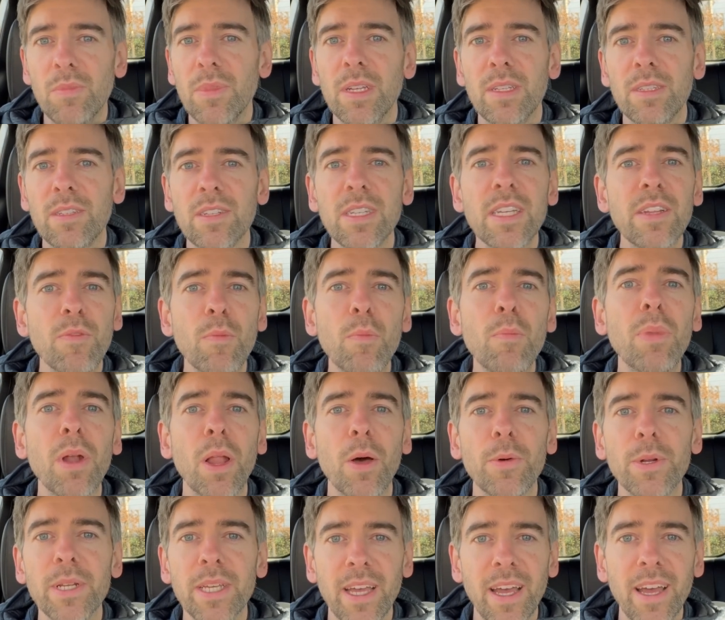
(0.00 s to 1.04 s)
doesn't even
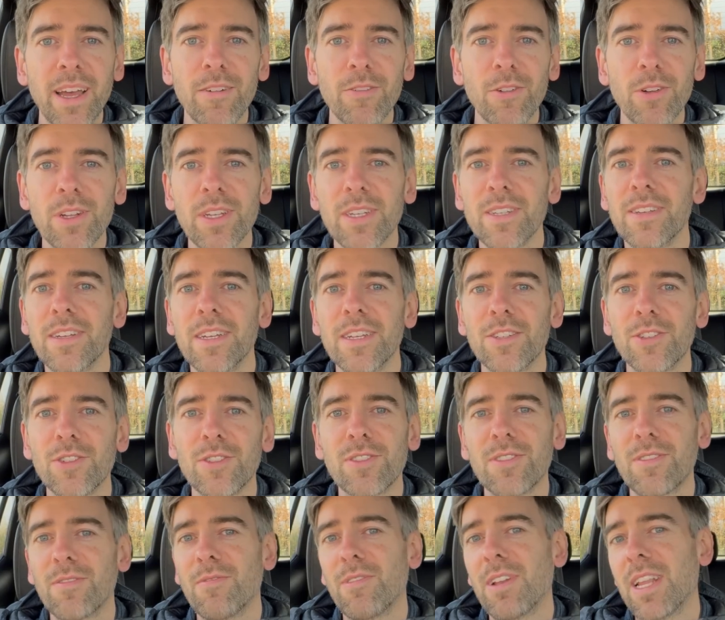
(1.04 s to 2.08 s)
blow any air on it. It
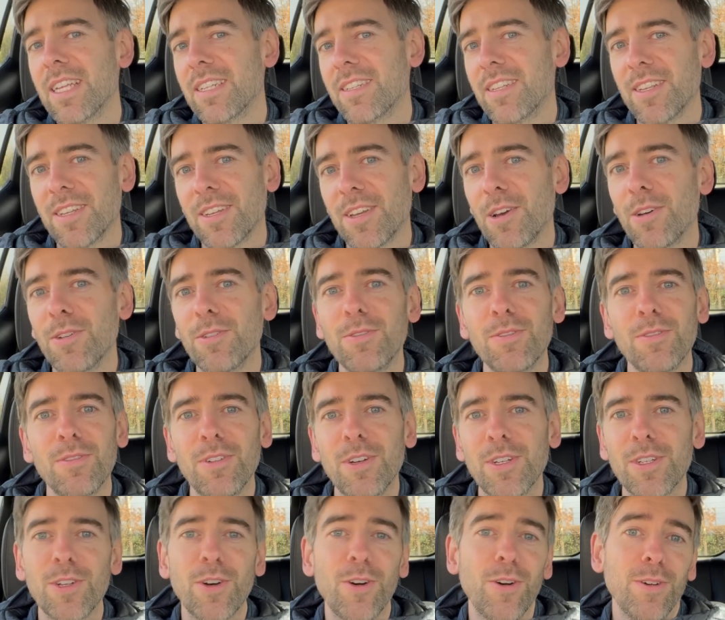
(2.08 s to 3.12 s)
just lets it go
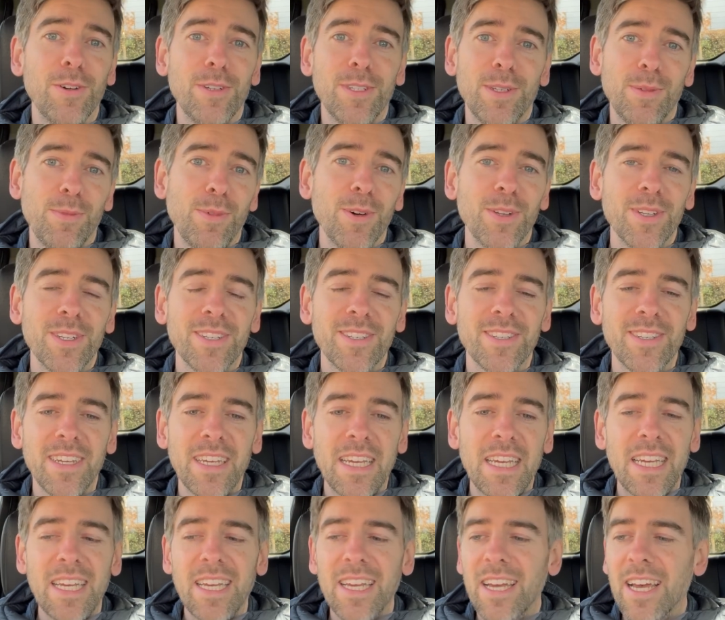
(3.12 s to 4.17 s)
as hot as it wants.
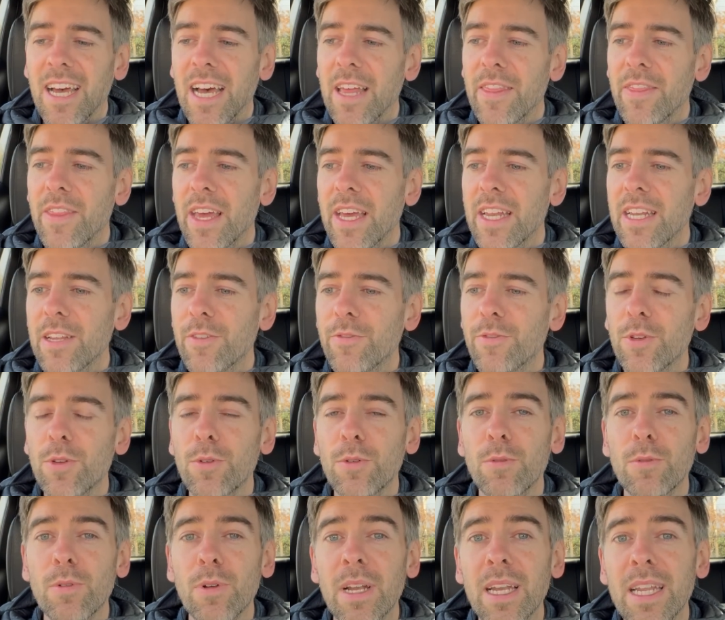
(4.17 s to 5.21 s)
And then if
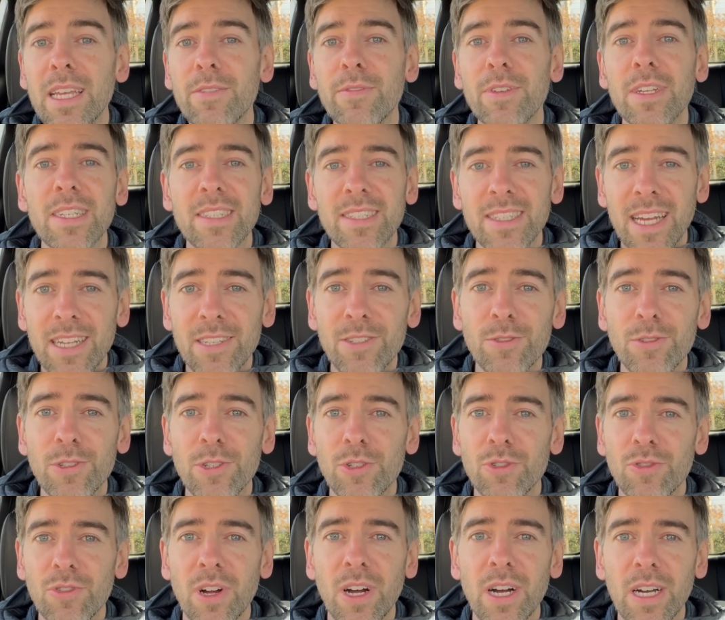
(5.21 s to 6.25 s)
you leave it sat on your
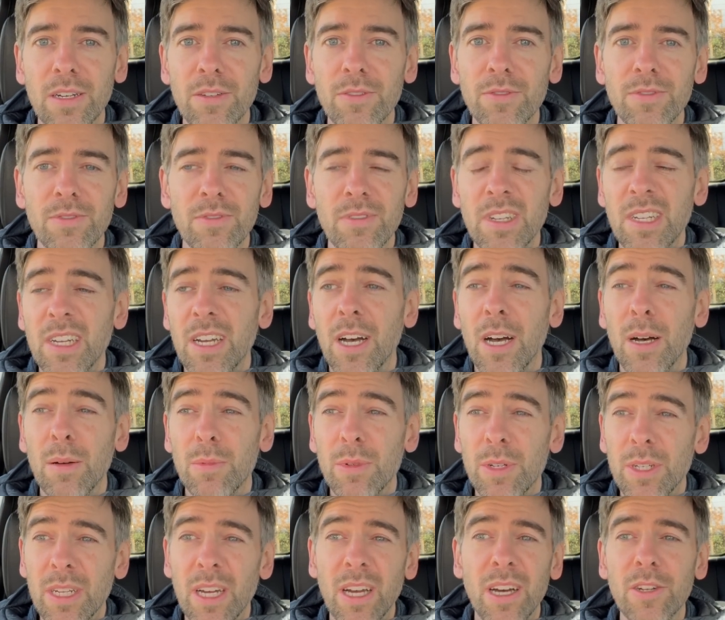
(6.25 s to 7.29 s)
drive up
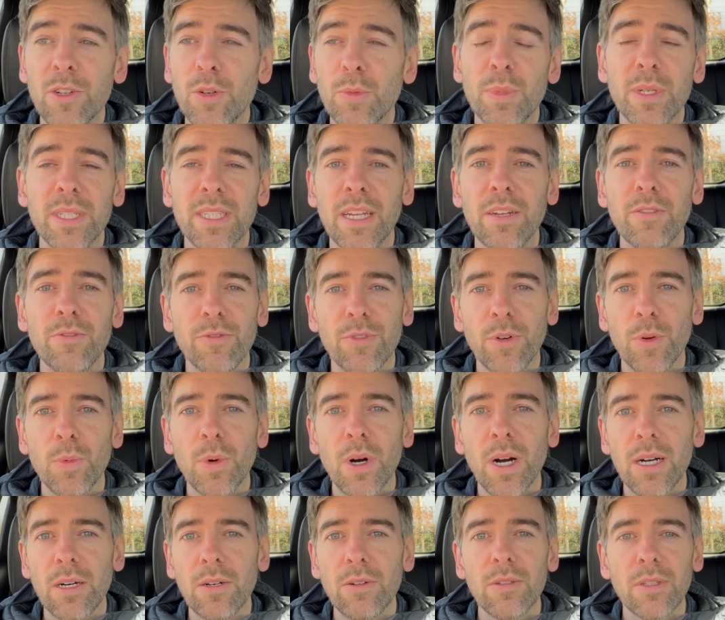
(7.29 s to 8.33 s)
at 100% for a
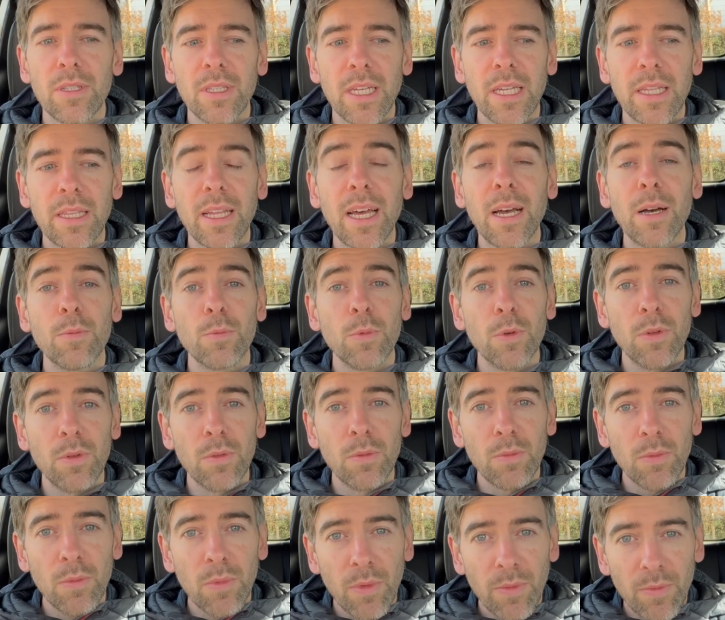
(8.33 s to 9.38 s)
while, then that
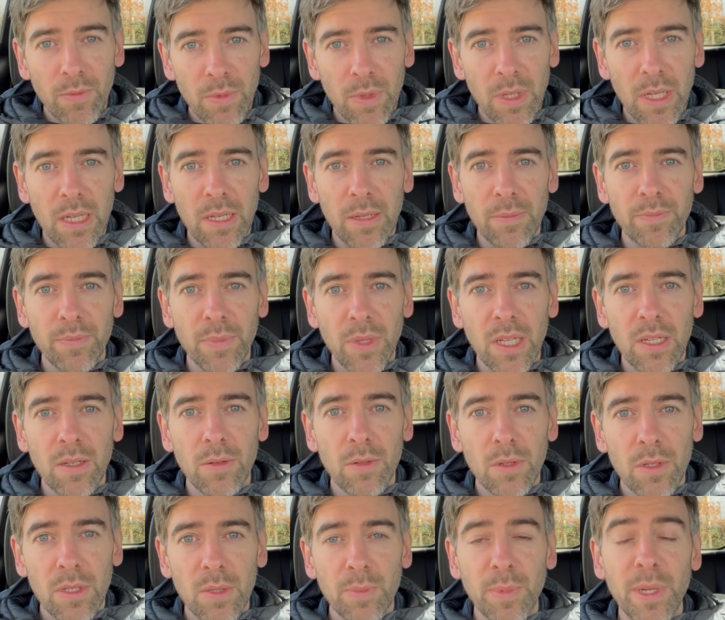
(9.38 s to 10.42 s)
will
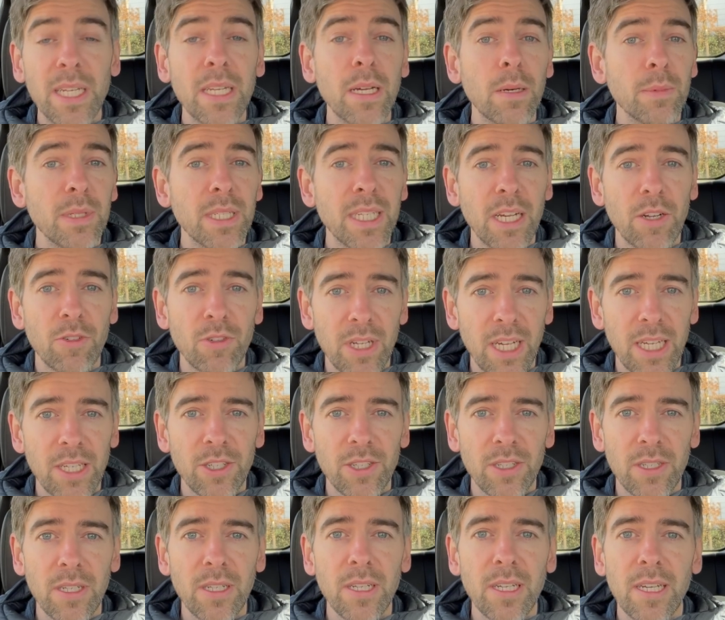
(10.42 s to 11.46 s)
speed up the
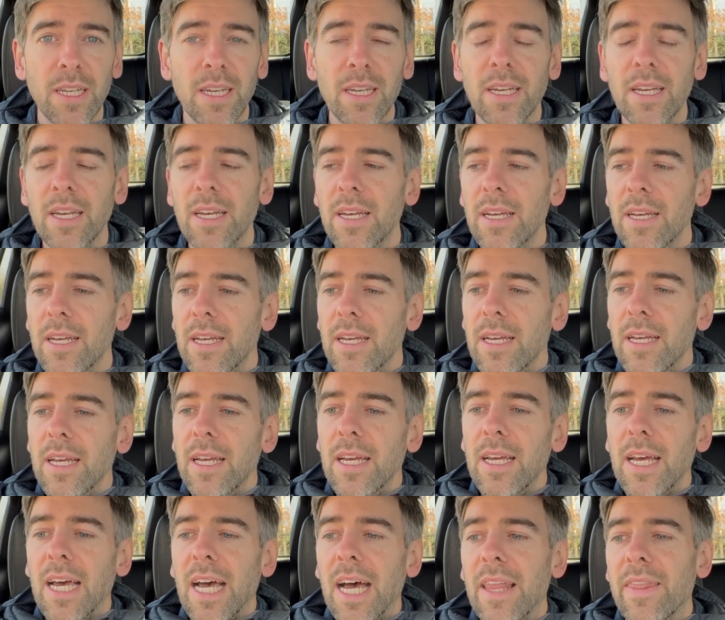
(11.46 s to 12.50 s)
degradation.
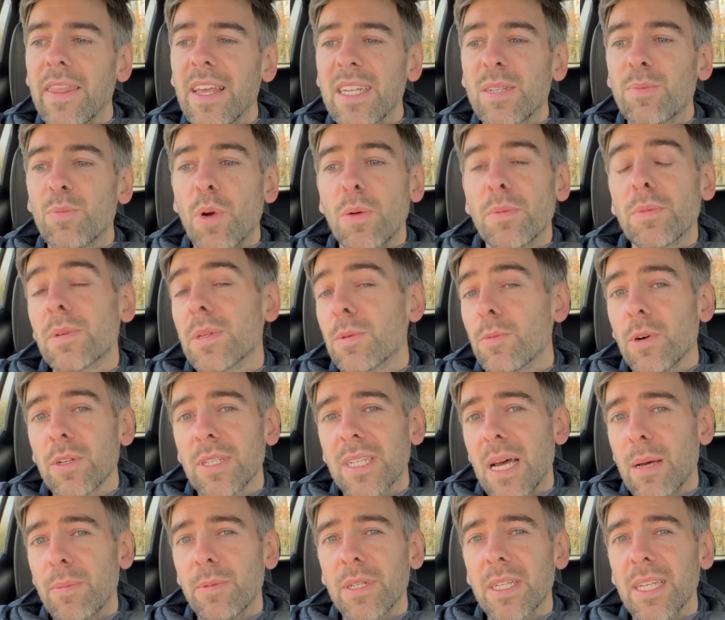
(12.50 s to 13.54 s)
And that's probably what's
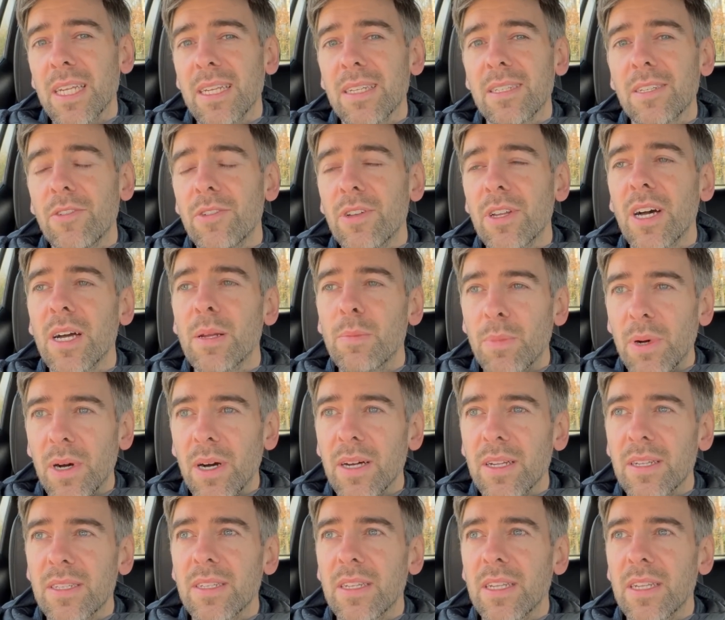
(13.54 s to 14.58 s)
happened here. So 9 bars